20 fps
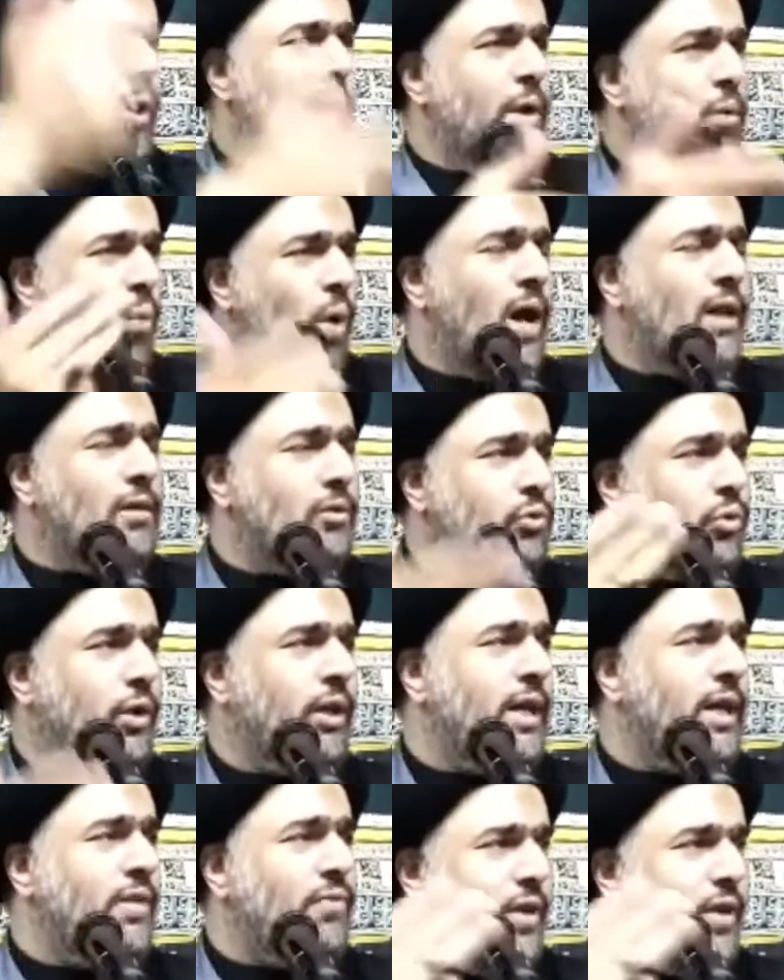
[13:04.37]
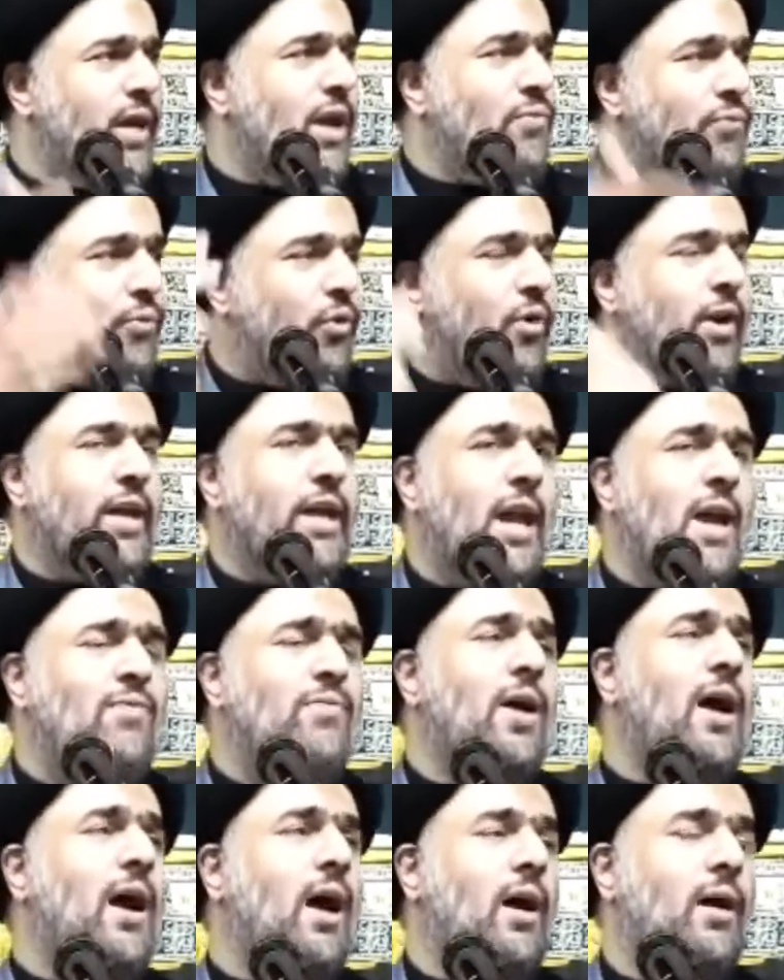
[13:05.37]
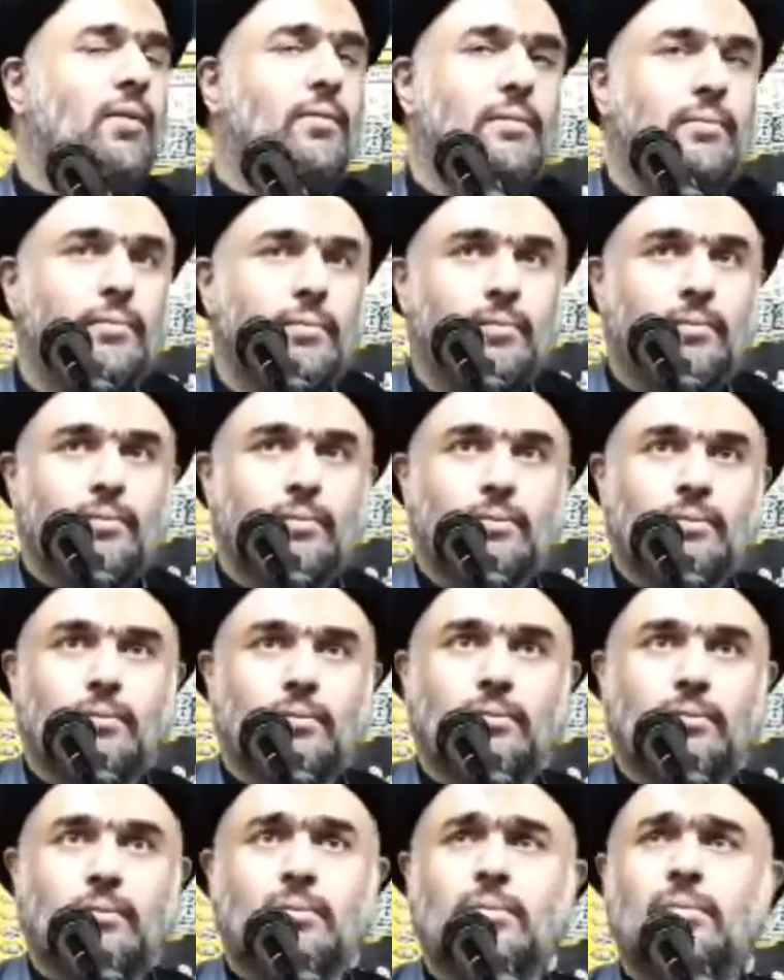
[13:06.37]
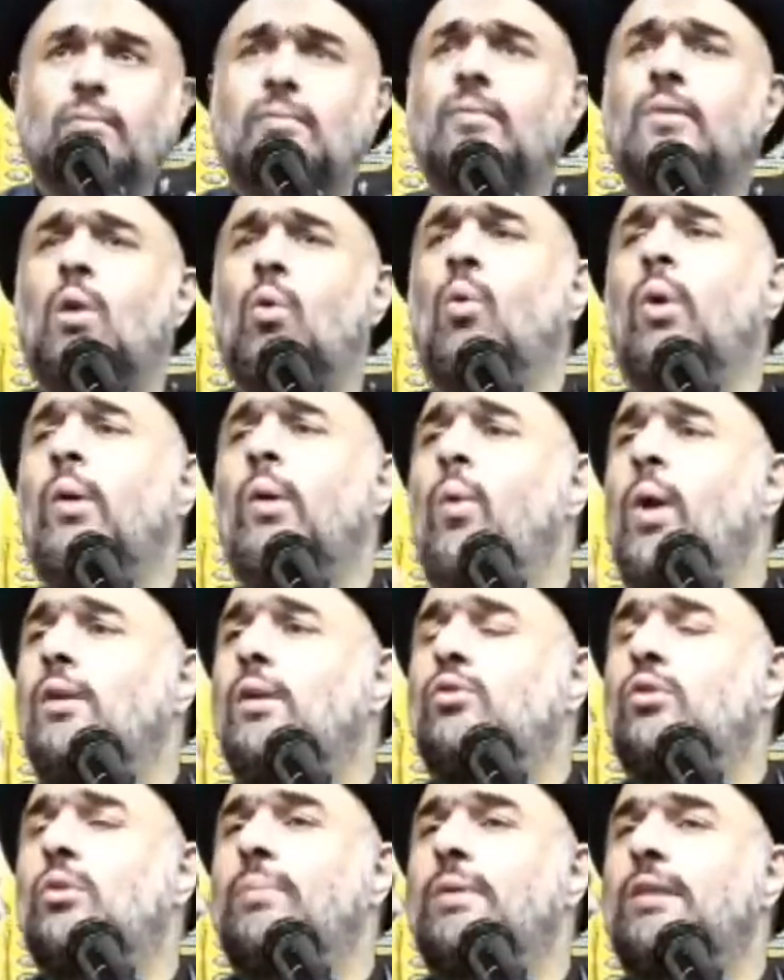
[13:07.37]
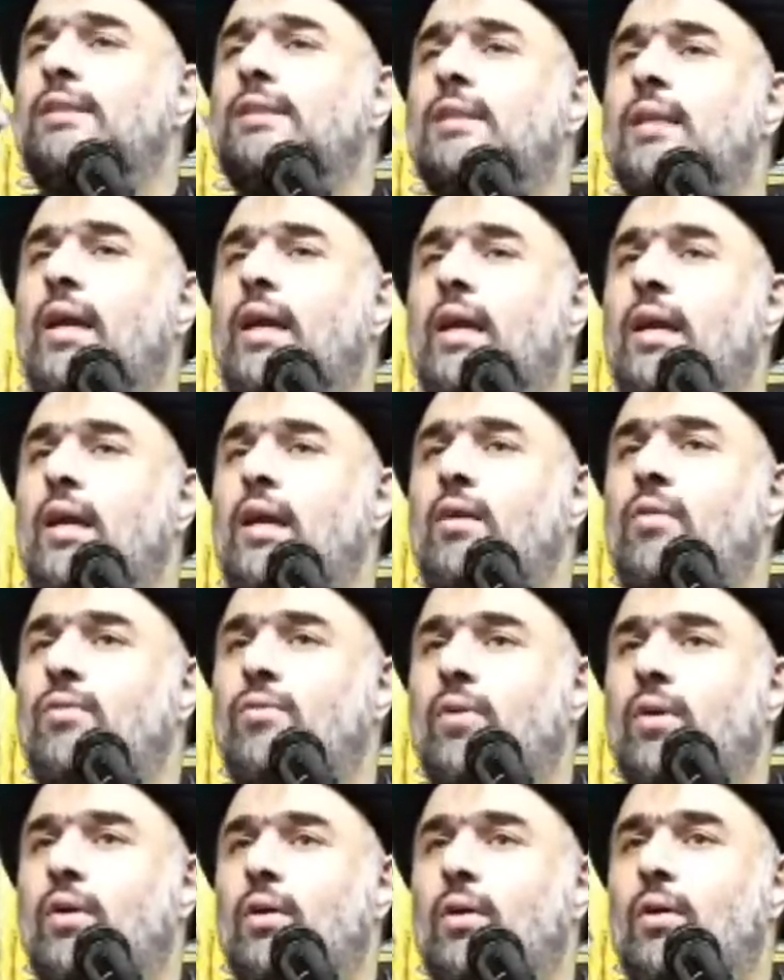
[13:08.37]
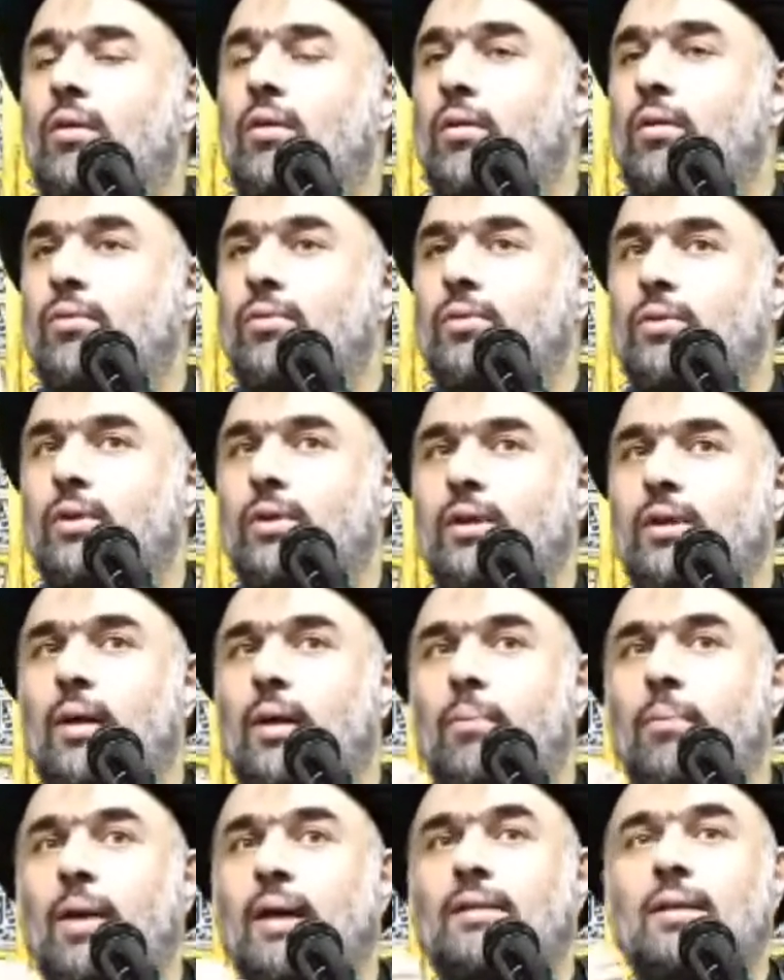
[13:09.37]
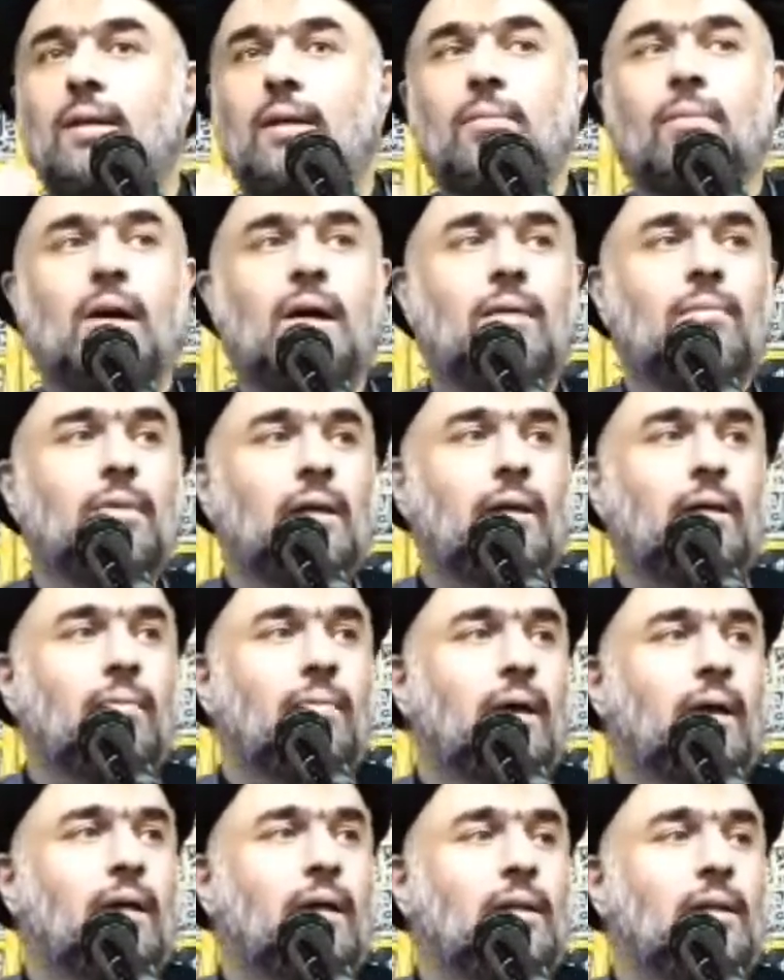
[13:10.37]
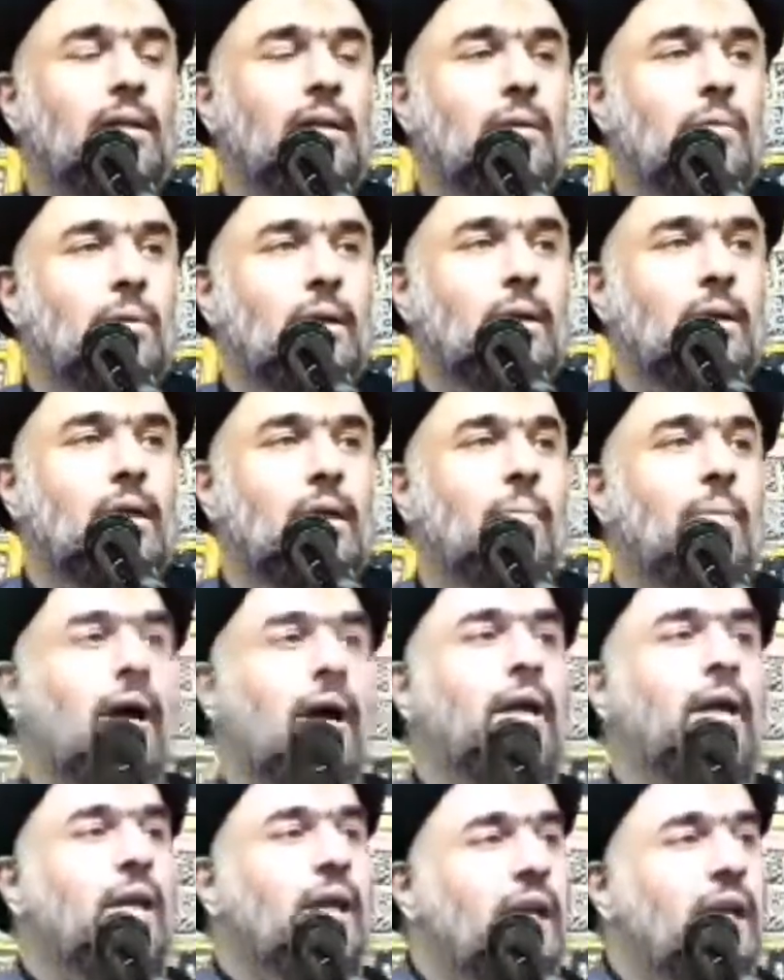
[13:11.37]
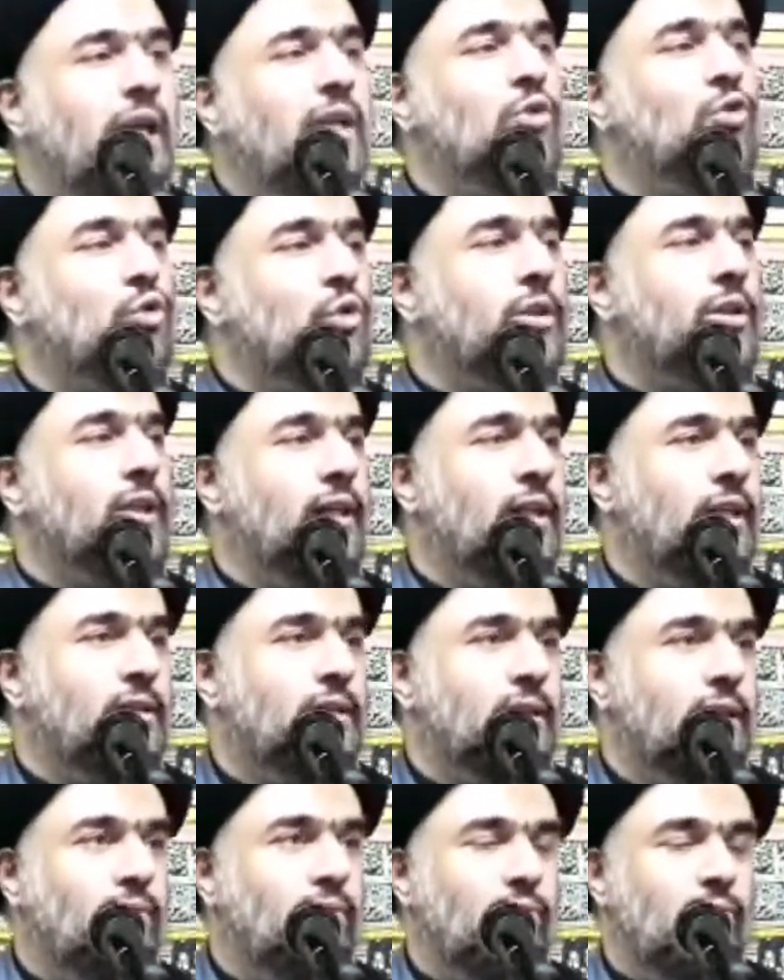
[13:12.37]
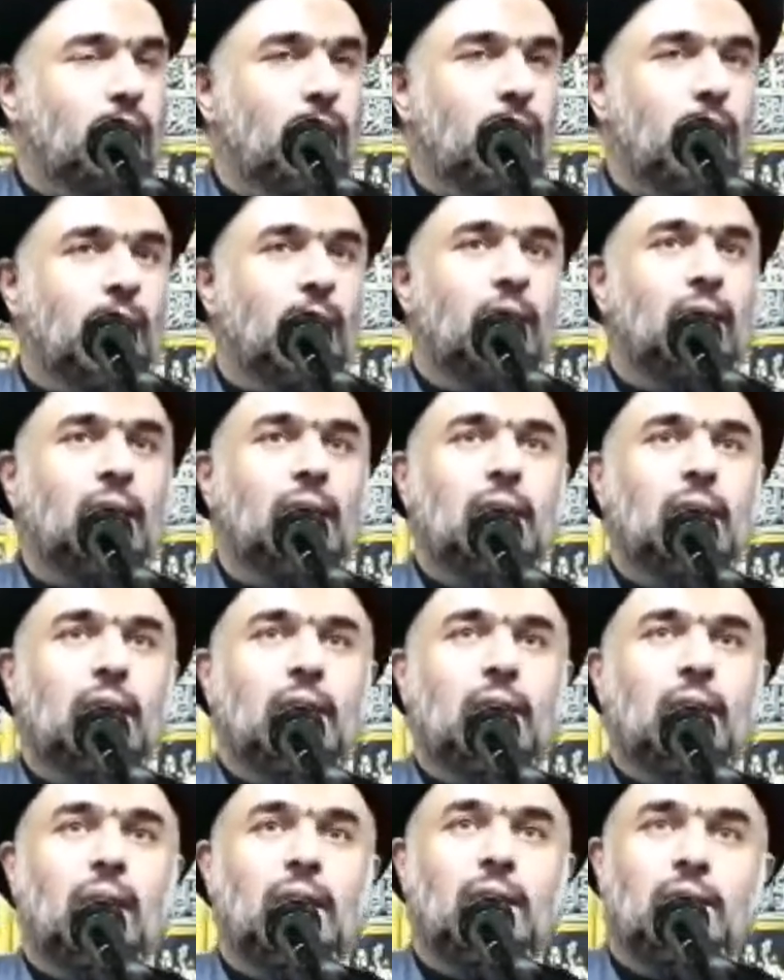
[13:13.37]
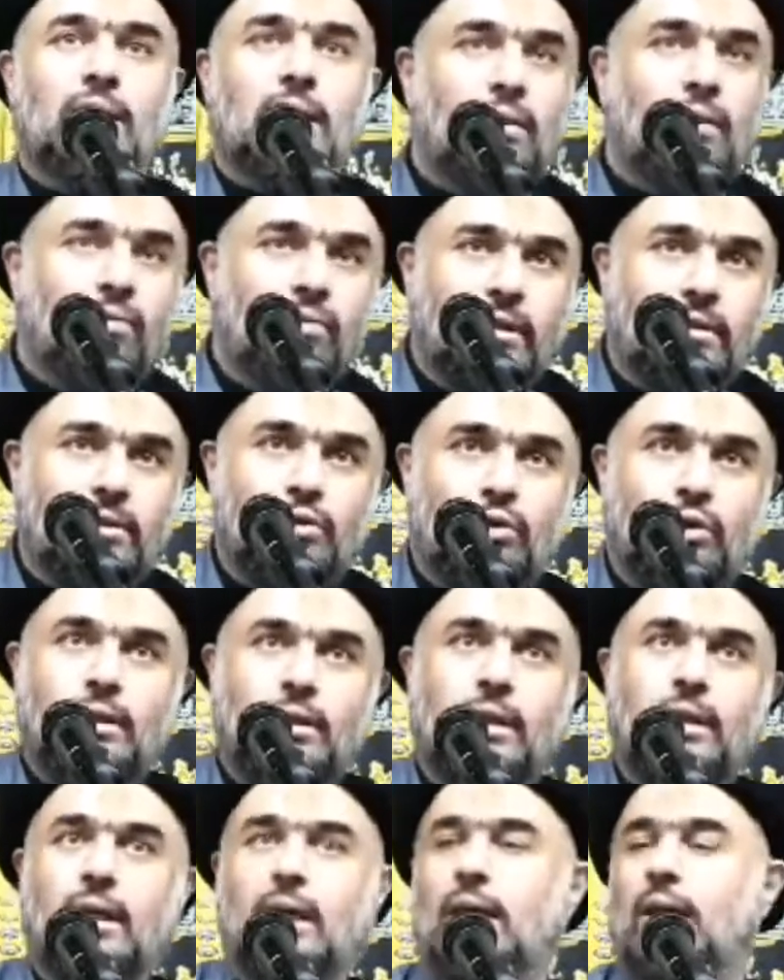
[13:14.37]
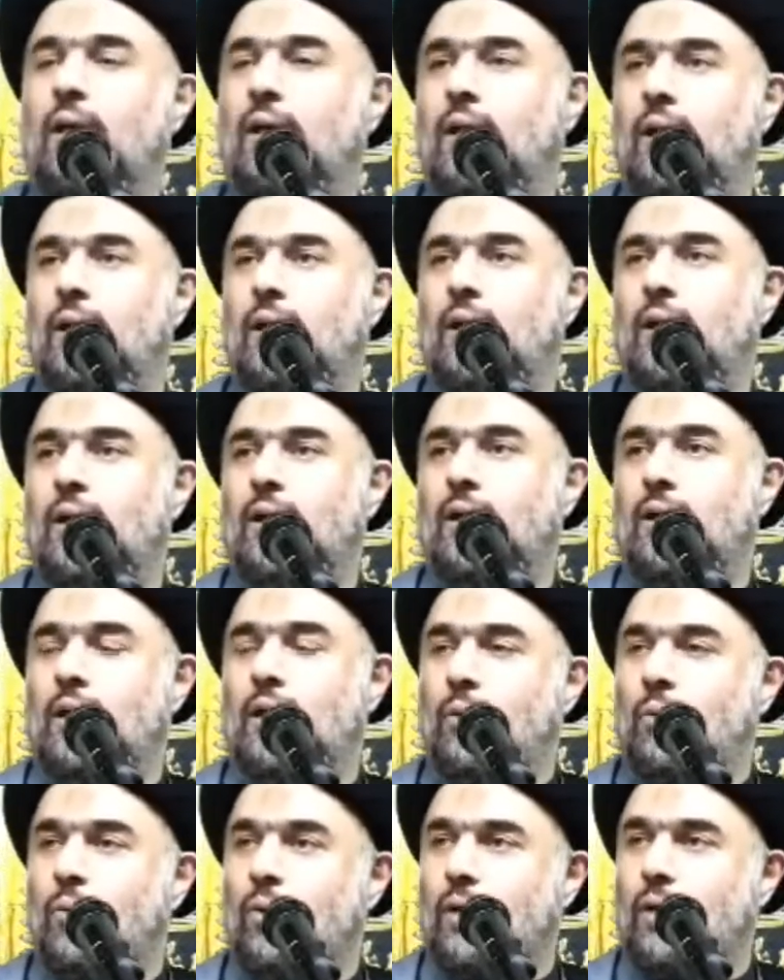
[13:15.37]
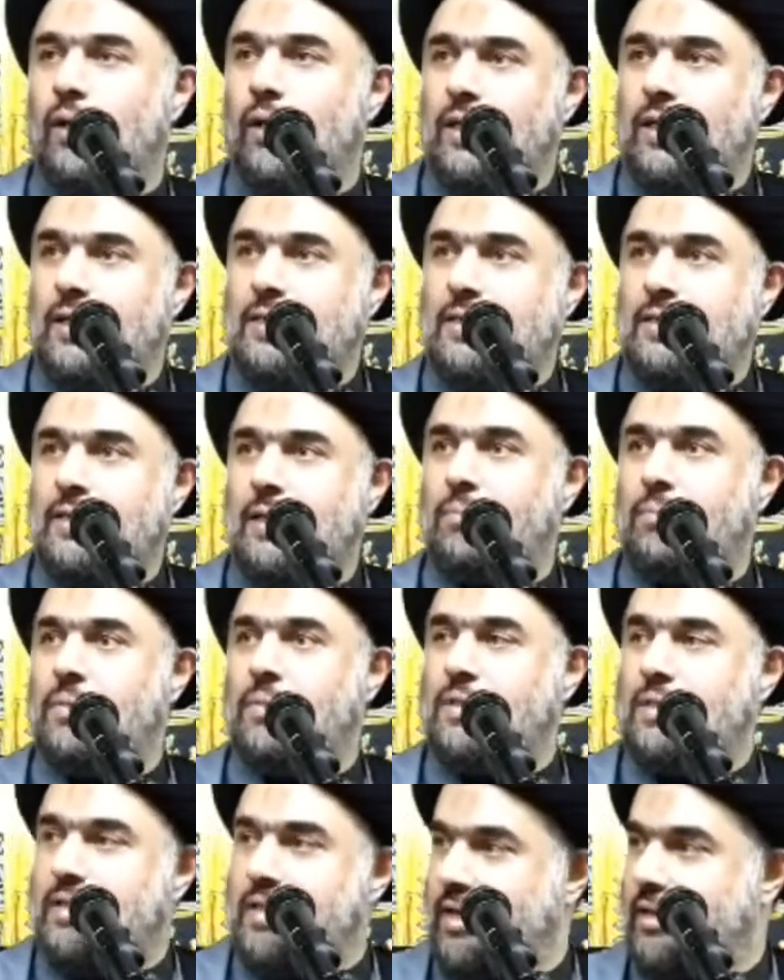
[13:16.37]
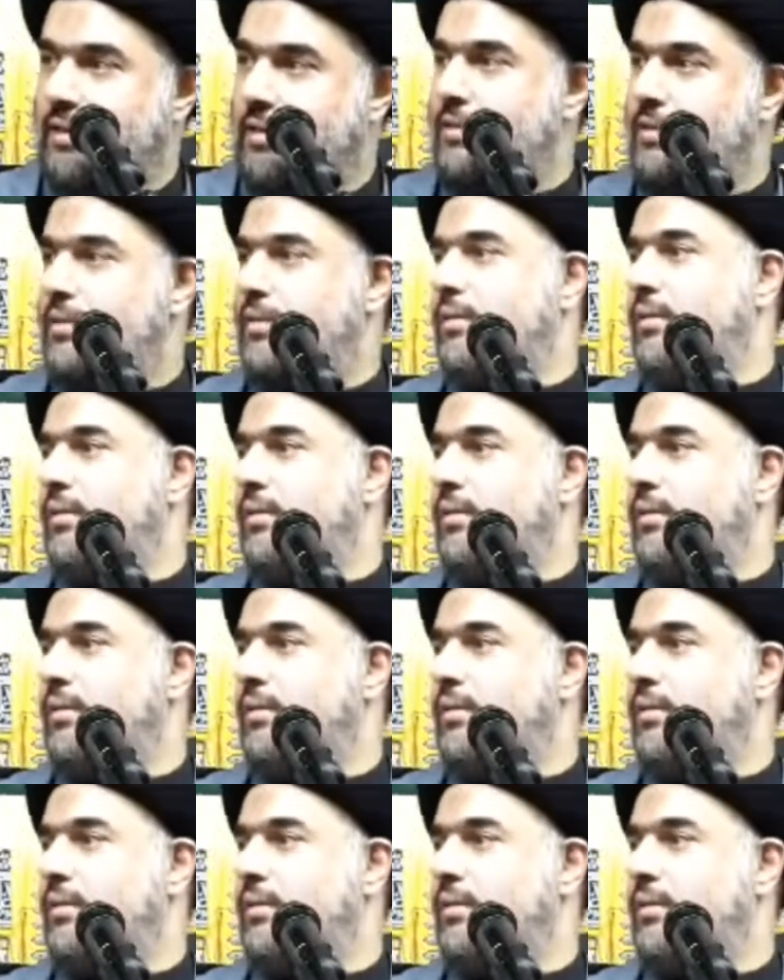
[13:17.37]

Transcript: We want to live here forever. We want to be slave of dunya. But Imam al-Mahdi will come and educate everyone that eventually you will end up dead.